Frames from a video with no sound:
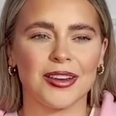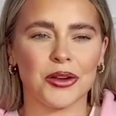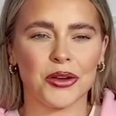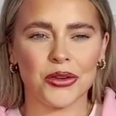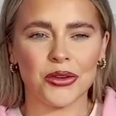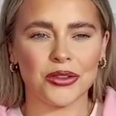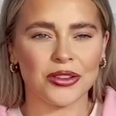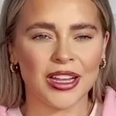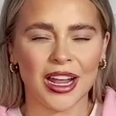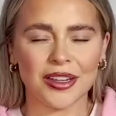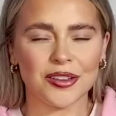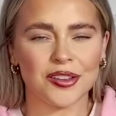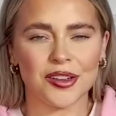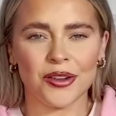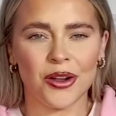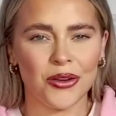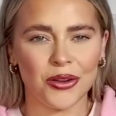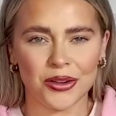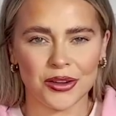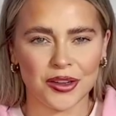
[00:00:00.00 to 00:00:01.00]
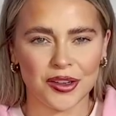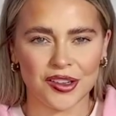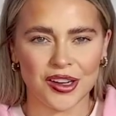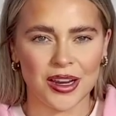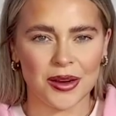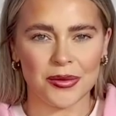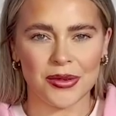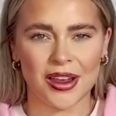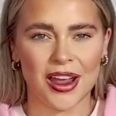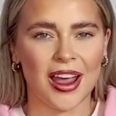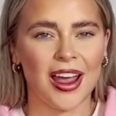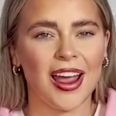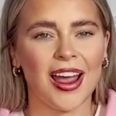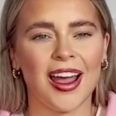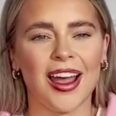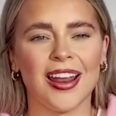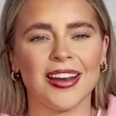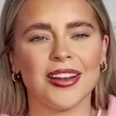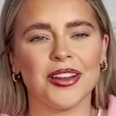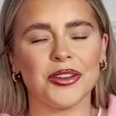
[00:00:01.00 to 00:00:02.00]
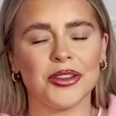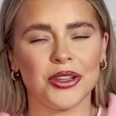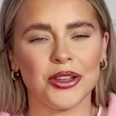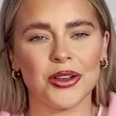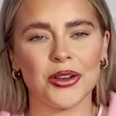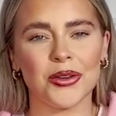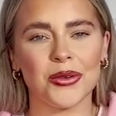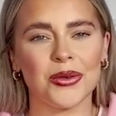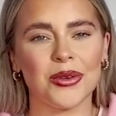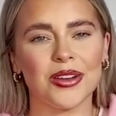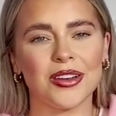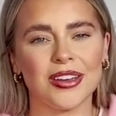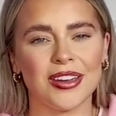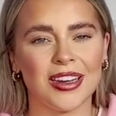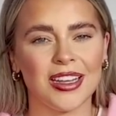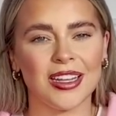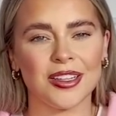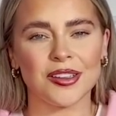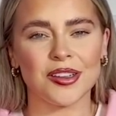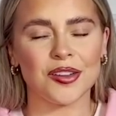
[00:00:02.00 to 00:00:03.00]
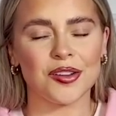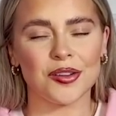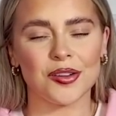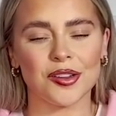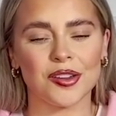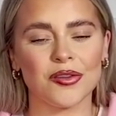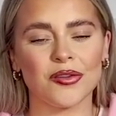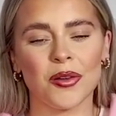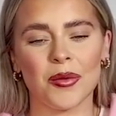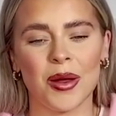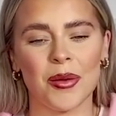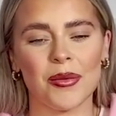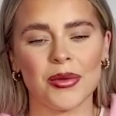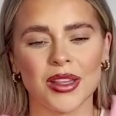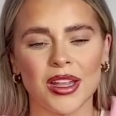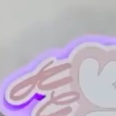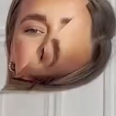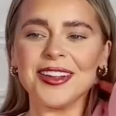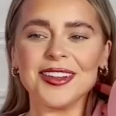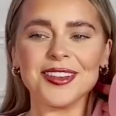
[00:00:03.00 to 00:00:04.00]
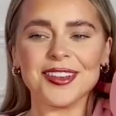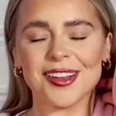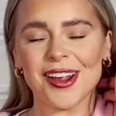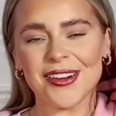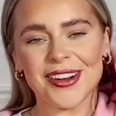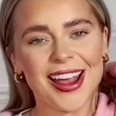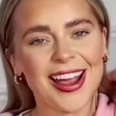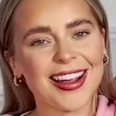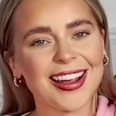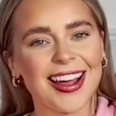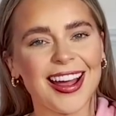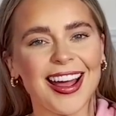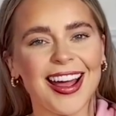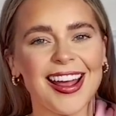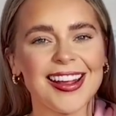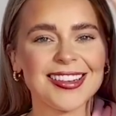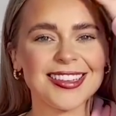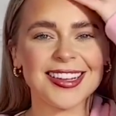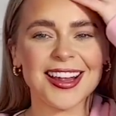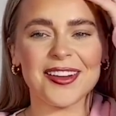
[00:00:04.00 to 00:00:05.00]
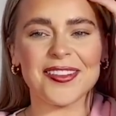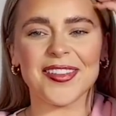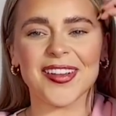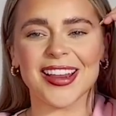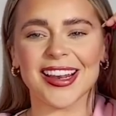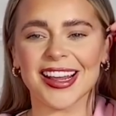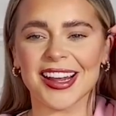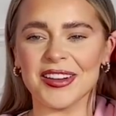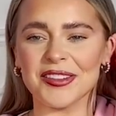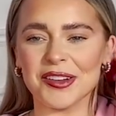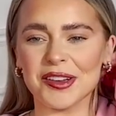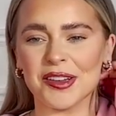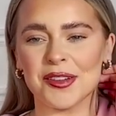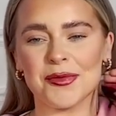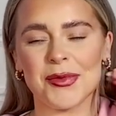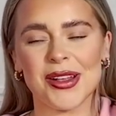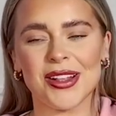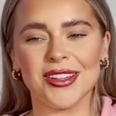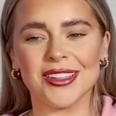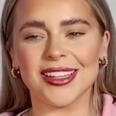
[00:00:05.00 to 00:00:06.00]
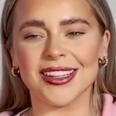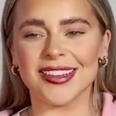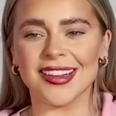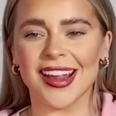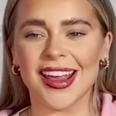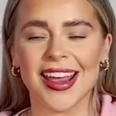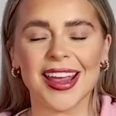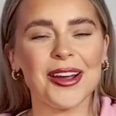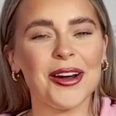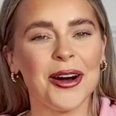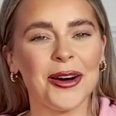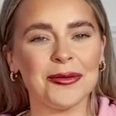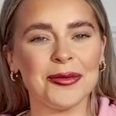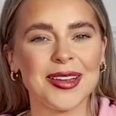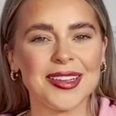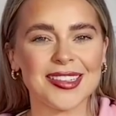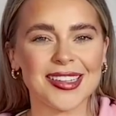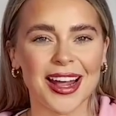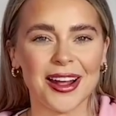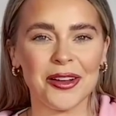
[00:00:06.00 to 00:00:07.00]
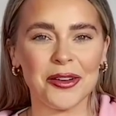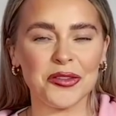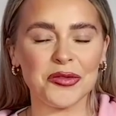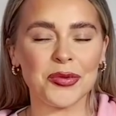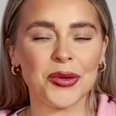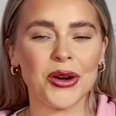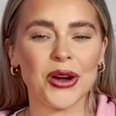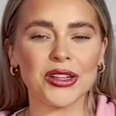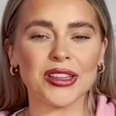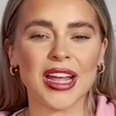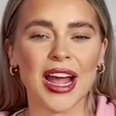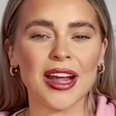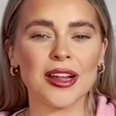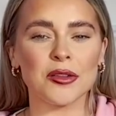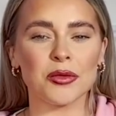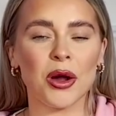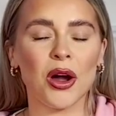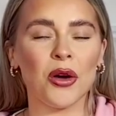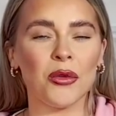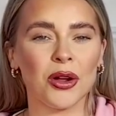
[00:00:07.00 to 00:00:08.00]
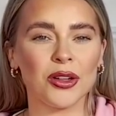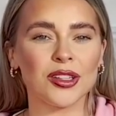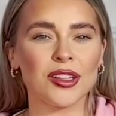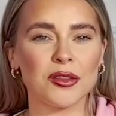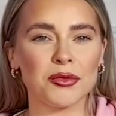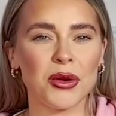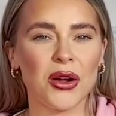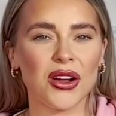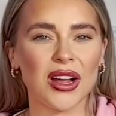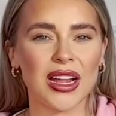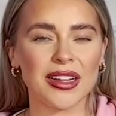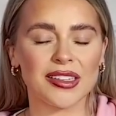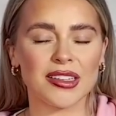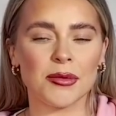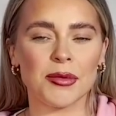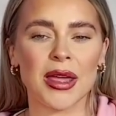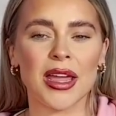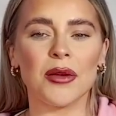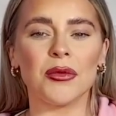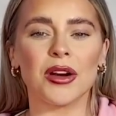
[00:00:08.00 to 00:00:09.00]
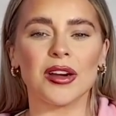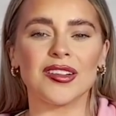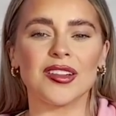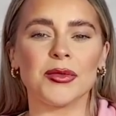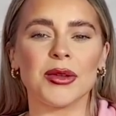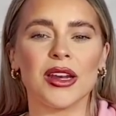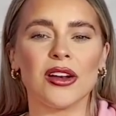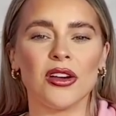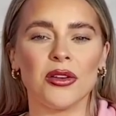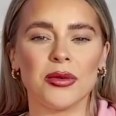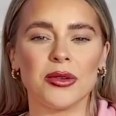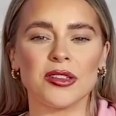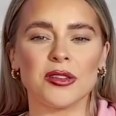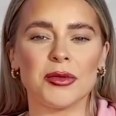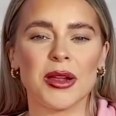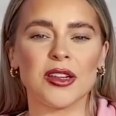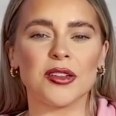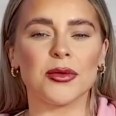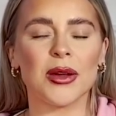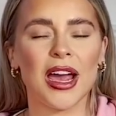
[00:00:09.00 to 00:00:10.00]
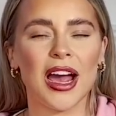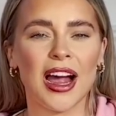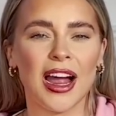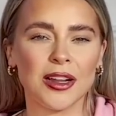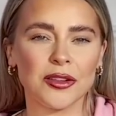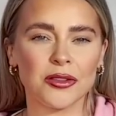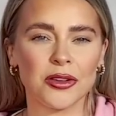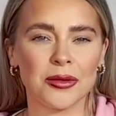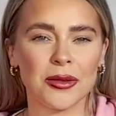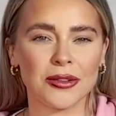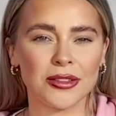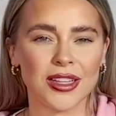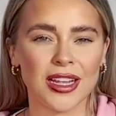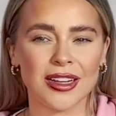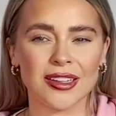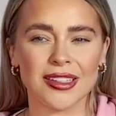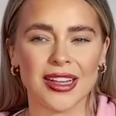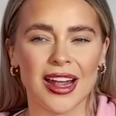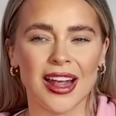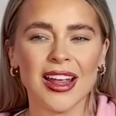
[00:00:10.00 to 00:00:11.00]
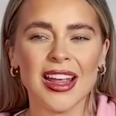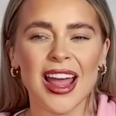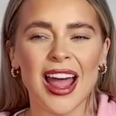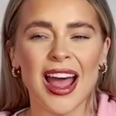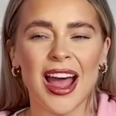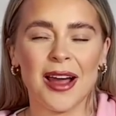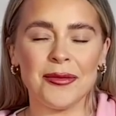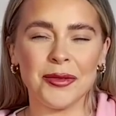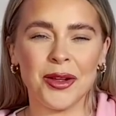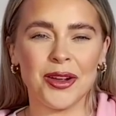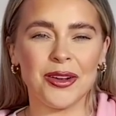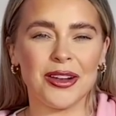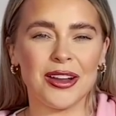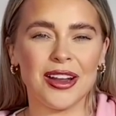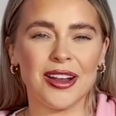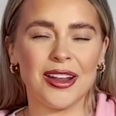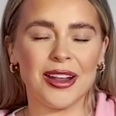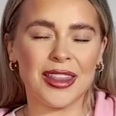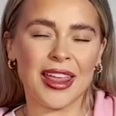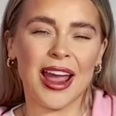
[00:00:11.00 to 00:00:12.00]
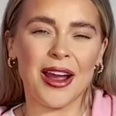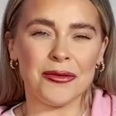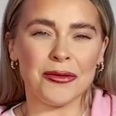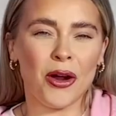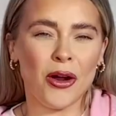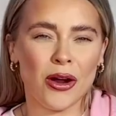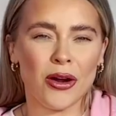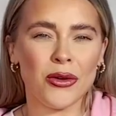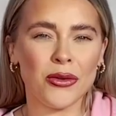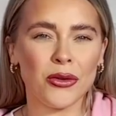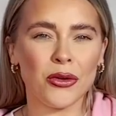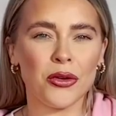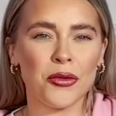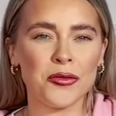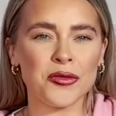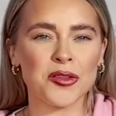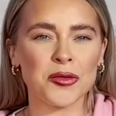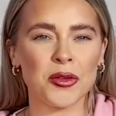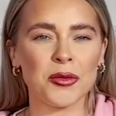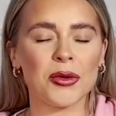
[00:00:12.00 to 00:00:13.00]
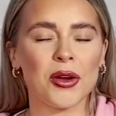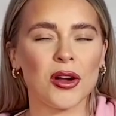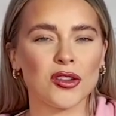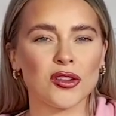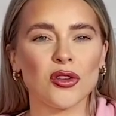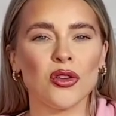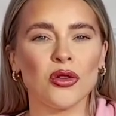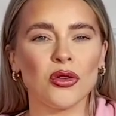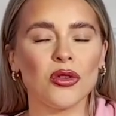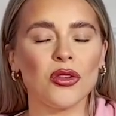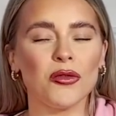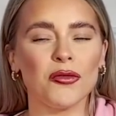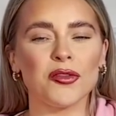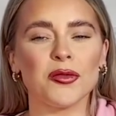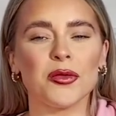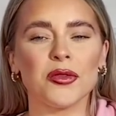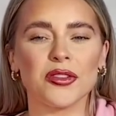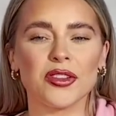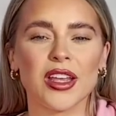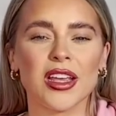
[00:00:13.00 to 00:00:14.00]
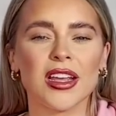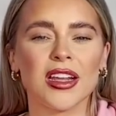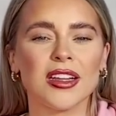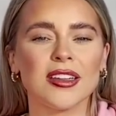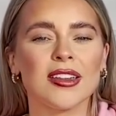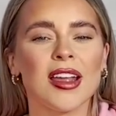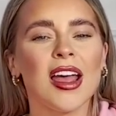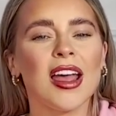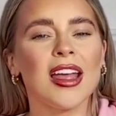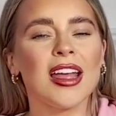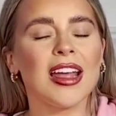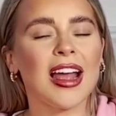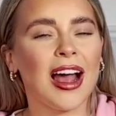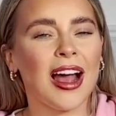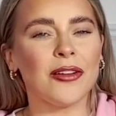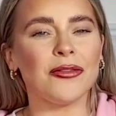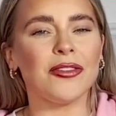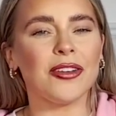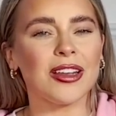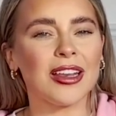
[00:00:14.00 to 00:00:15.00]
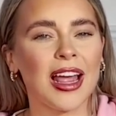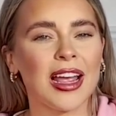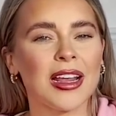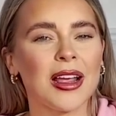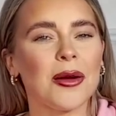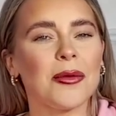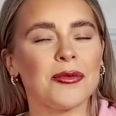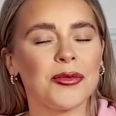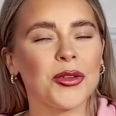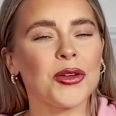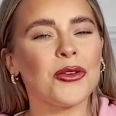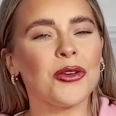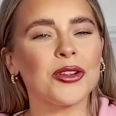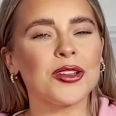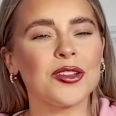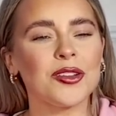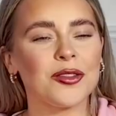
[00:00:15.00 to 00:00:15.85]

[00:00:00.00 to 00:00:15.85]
that's not going to shape you, and you need to just remember that. So yeah, guys, I feel like I just spilled the tea on myself, but that is what I want this podcast to be. I want it to be an open space where I talk about things that I'm not that well uncomfortable, because uncomfortable things have like good,